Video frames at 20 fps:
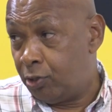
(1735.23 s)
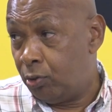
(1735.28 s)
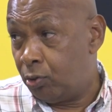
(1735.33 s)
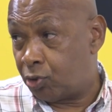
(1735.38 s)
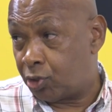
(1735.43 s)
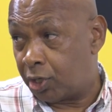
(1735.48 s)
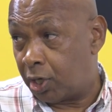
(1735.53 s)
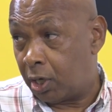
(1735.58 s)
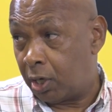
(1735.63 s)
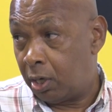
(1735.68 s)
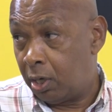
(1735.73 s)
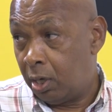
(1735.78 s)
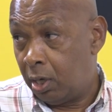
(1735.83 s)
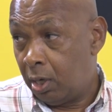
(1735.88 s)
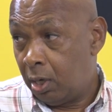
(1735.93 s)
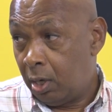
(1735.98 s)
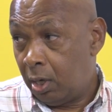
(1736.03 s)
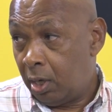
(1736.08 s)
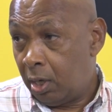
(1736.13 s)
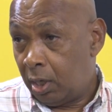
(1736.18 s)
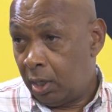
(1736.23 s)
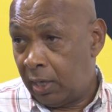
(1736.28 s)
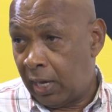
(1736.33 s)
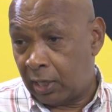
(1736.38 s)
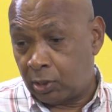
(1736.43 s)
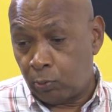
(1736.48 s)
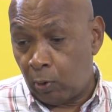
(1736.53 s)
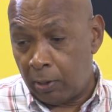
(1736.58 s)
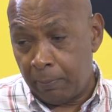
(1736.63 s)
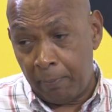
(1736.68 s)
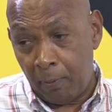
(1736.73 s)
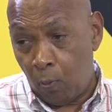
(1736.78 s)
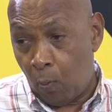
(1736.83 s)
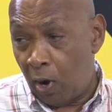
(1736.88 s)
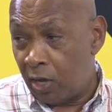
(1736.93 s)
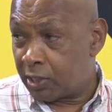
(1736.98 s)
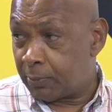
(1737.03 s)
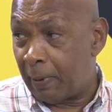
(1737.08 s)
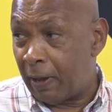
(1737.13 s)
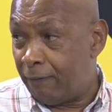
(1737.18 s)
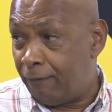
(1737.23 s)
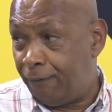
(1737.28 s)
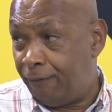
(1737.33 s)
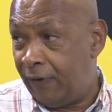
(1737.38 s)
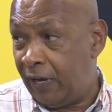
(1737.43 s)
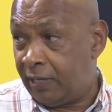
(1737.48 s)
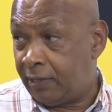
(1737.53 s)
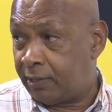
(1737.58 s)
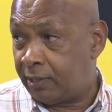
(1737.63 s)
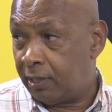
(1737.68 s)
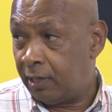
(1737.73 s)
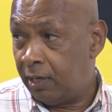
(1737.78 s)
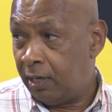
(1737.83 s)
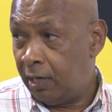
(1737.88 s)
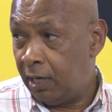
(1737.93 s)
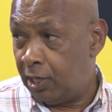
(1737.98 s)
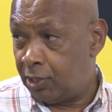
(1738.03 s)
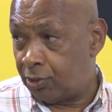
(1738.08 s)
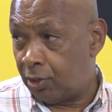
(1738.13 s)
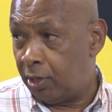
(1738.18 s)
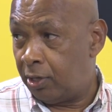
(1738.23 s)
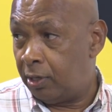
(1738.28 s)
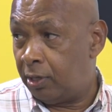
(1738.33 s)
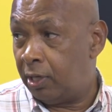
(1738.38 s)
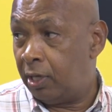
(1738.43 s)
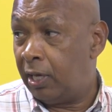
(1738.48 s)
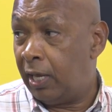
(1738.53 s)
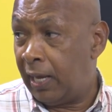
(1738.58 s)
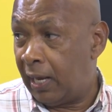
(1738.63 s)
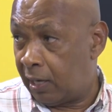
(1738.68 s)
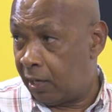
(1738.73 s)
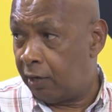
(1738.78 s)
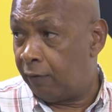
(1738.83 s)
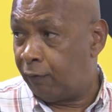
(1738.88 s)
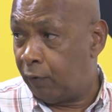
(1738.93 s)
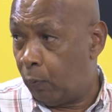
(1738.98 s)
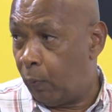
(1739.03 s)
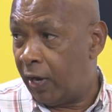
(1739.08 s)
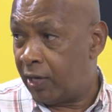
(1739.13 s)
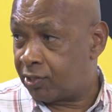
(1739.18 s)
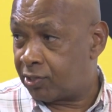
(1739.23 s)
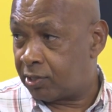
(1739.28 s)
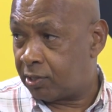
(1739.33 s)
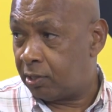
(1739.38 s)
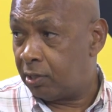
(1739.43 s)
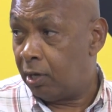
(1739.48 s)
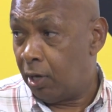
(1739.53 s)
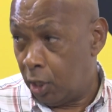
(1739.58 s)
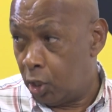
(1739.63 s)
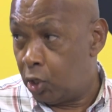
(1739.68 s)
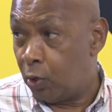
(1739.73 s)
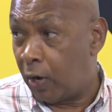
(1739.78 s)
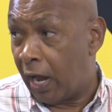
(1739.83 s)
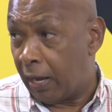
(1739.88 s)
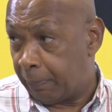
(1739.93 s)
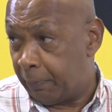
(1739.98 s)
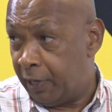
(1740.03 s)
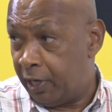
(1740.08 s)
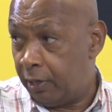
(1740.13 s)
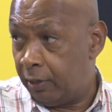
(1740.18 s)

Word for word: to you, sir. Yes. Uh, That's one, once my feet is on the Helen of the West, uh, you got me.